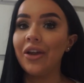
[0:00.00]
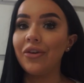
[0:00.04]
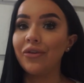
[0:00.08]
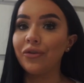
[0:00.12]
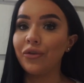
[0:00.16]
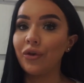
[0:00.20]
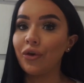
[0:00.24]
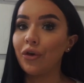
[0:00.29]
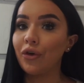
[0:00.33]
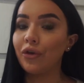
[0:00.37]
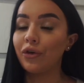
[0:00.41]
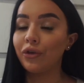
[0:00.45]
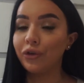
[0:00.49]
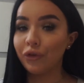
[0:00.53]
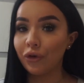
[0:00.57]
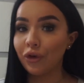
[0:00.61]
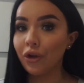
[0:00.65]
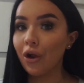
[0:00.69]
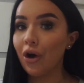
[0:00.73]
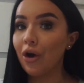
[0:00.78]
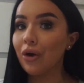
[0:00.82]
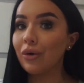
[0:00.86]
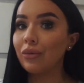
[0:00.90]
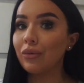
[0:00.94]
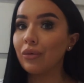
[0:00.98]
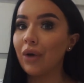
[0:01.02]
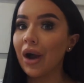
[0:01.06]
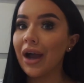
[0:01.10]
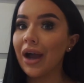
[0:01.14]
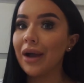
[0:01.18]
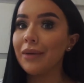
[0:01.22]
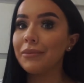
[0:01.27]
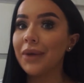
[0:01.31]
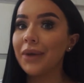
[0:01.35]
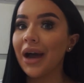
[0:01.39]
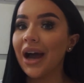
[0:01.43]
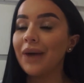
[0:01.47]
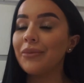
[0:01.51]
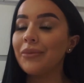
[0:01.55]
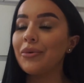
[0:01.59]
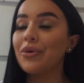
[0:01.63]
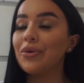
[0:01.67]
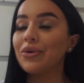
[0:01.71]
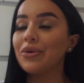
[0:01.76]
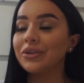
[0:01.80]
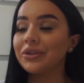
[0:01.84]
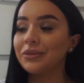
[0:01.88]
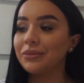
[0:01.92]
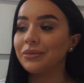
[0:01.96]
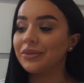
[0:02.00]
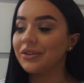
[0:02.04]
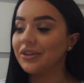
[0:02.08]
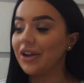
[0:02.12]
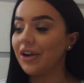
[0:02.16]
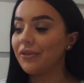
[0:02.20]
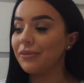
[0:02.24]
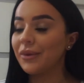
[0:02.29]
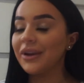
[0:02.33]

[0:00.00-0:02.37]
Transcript: for full on wham bam autumn stuff.